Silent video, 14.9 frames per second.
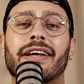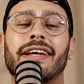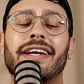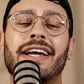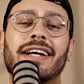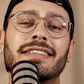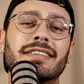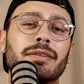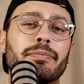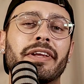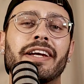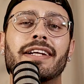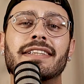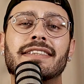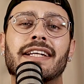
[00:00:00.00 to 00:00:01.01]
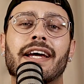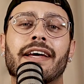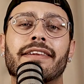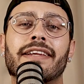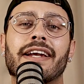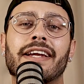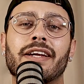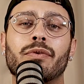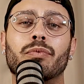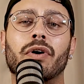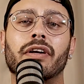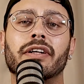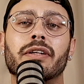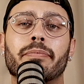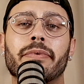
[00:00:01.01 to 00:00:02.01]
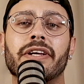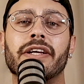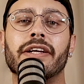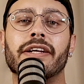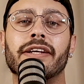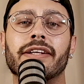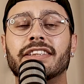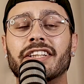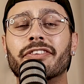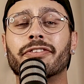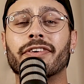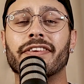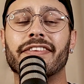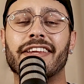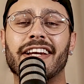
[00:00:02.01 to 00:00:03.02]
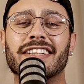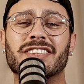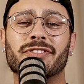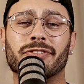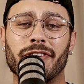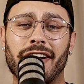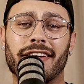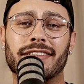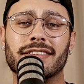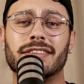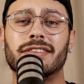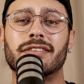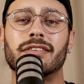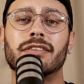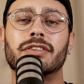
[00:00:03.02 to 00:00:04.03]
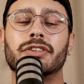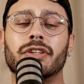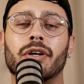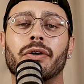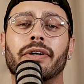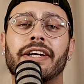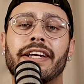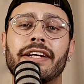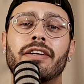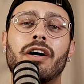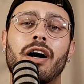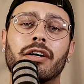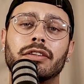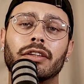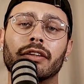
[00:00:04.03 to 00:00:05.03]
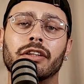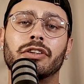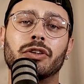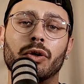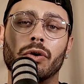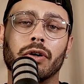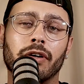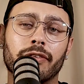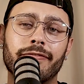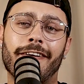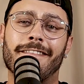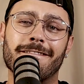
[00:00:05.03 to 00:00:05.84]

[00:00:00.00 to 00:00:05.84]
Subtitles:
he had something in his head that he wanted to be different than his friends. So he knocked on the door.